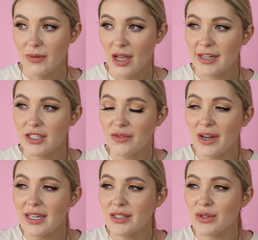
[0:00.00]
I just
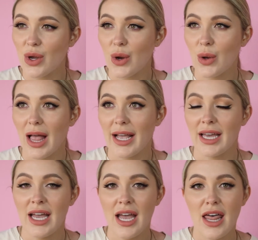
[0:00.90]
find it so like
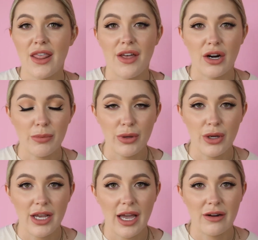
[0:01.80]

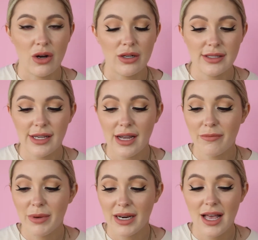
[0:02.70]
therapeutic, and honestly
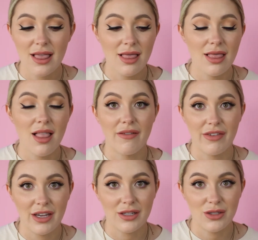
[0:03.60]
I've been
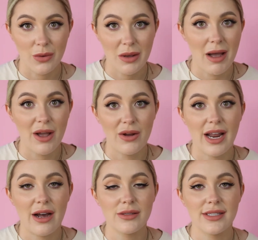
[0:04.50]
loving doing my own
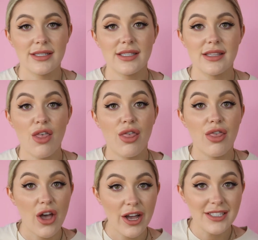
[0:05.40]
nails. This is the
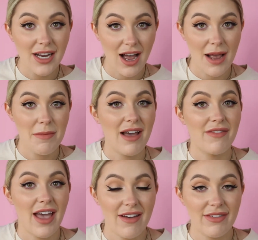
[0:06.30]
3rd time
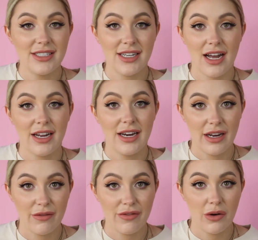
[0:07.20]
I've ever done an
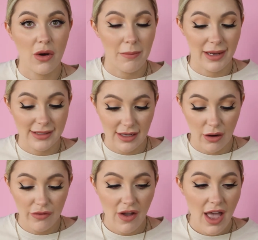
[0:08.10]
infill on
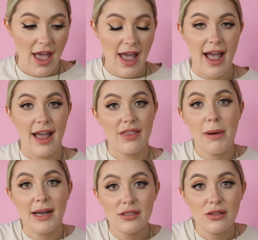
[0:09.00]
myself, and the
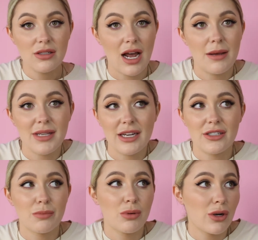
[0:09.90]
past 2 times I
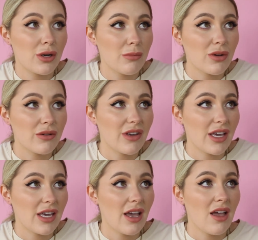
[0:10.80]
just put on a
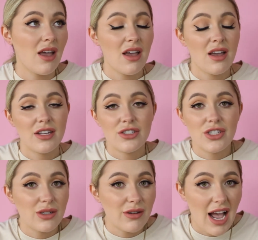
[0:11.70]
movie,
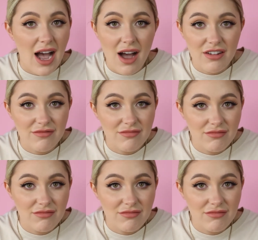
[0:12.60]
chilled out,